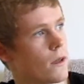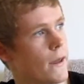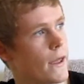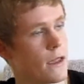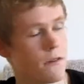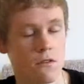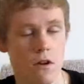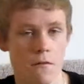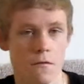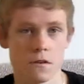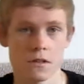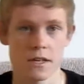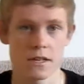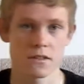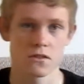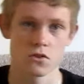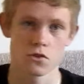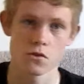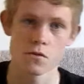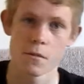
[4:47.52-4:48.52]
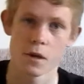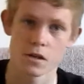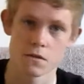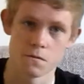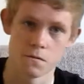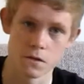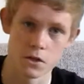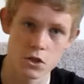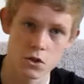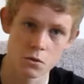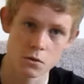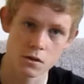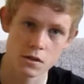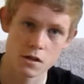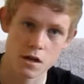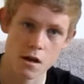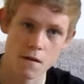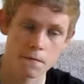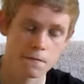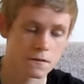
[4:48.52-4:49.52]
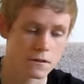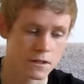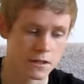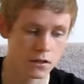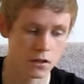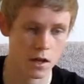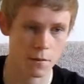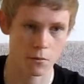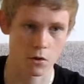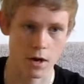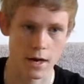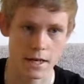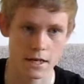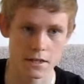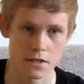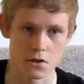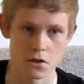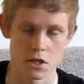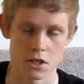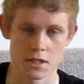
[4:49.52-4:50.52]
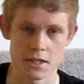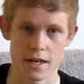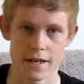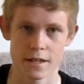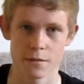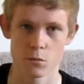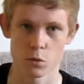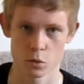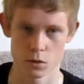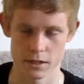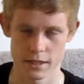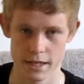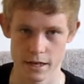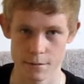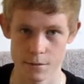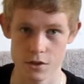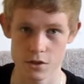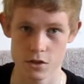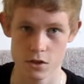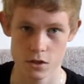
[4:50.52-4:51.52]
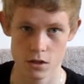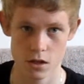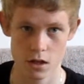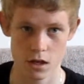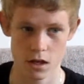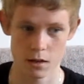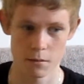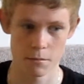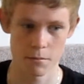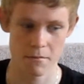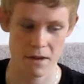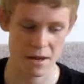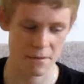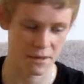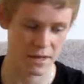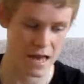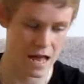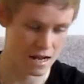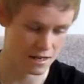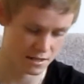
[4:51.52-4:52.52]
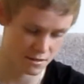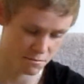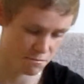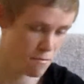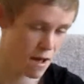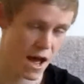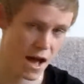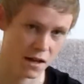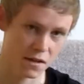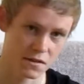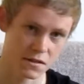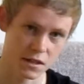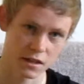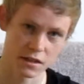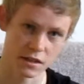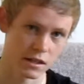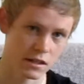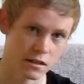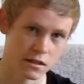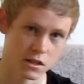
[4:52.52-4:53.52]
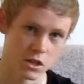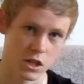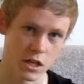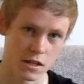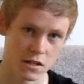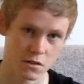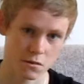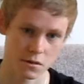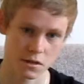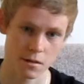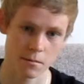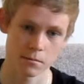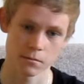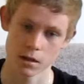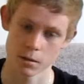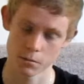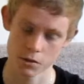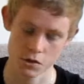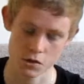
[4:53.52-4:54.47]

even if it doesn't do much visual stuff, still upgrade it so you can take more damage. Maybe add some pads underneath your chest or something, I'm